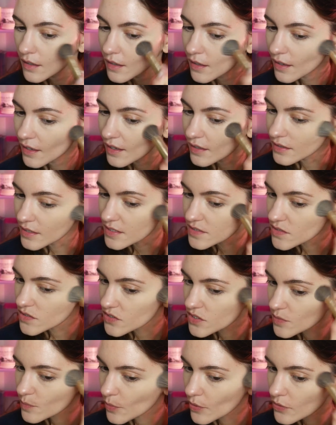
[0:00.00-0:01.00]
And this is
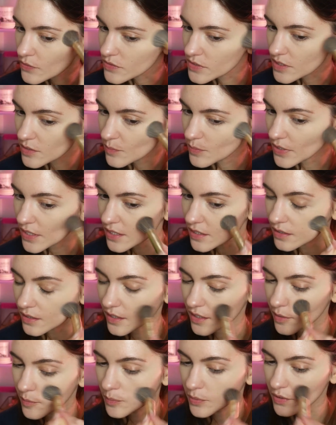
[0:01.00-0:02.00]
supposed to be
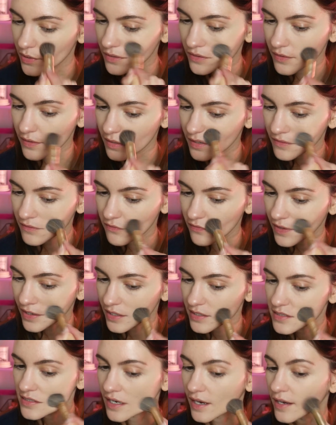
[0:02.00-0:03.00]
like a blurring
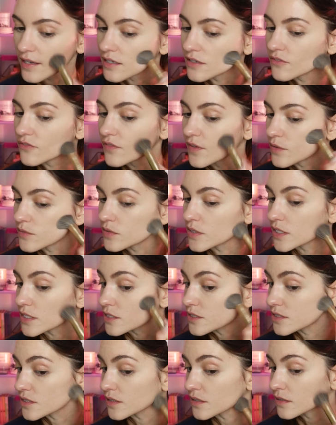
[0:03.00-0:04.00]
effect kind of
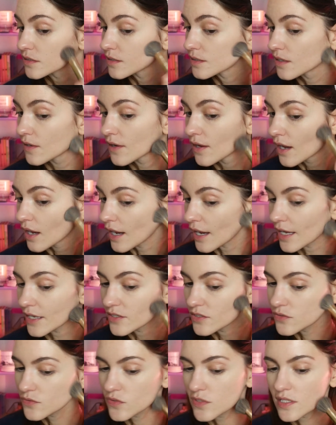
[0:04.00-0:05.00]
foundation. I
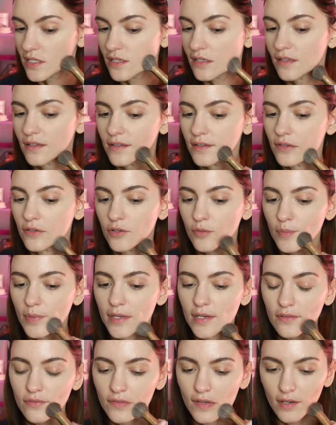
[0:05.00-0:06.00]
do see a little bit
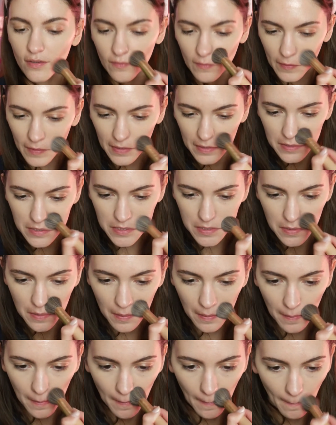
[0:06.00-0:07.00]
of coverage.
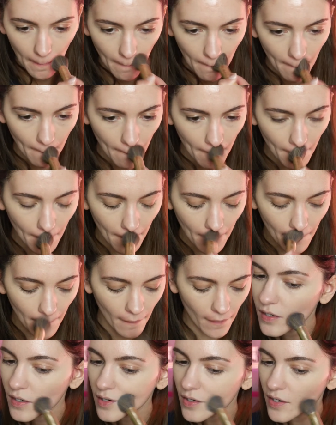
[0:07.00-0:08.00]

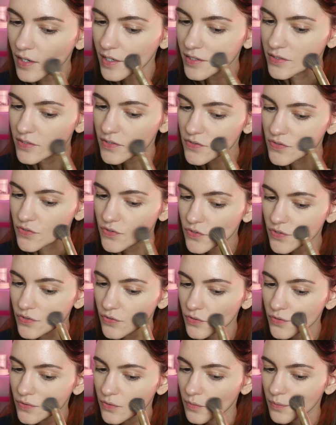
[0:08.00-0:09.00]
I just
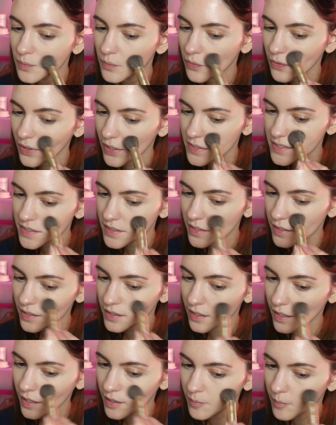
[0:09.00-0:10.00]
do
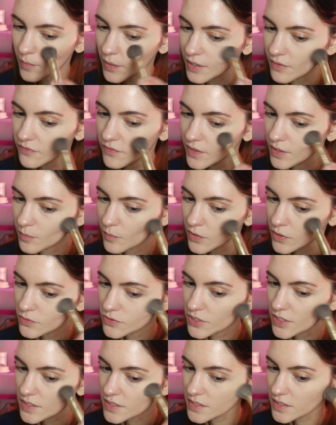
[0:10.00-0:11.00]
pressing and buffing
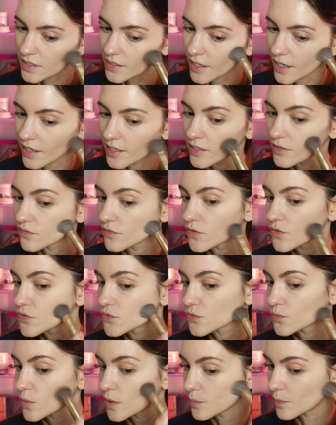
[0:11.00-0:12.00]
motions to kind of
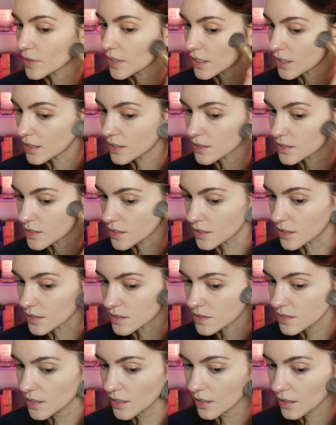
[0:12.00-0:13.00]
sweep it into the
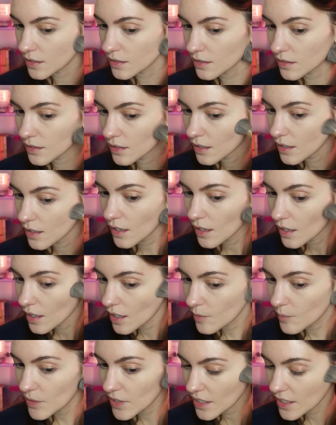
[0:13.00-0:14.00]
skin.
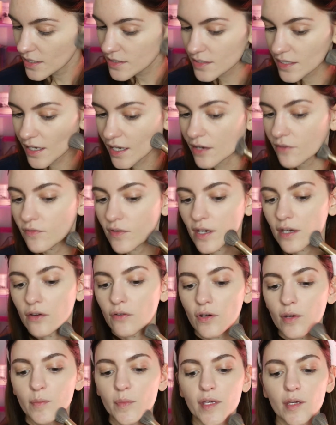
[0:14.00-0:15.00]
And because I have that
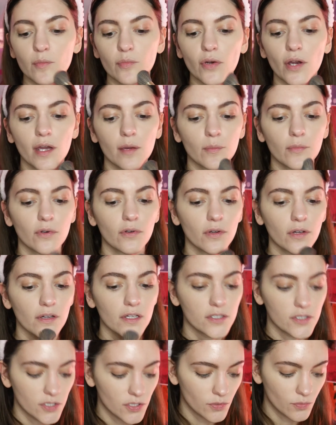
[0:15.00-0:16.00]
gripping primer, it
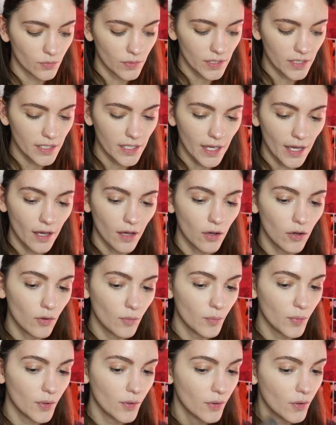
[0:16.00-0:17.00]
should really
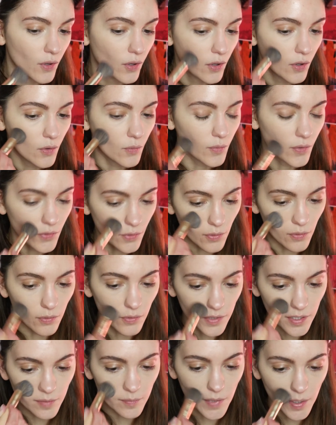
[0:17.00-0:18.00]
help with
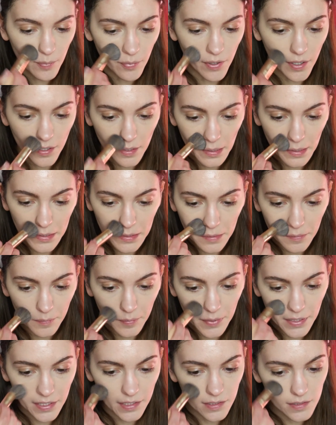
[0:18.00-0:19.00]
holding my product in
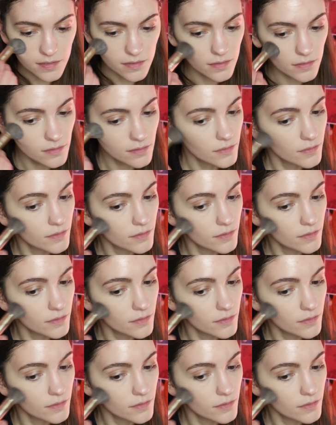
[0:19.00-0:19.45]
place.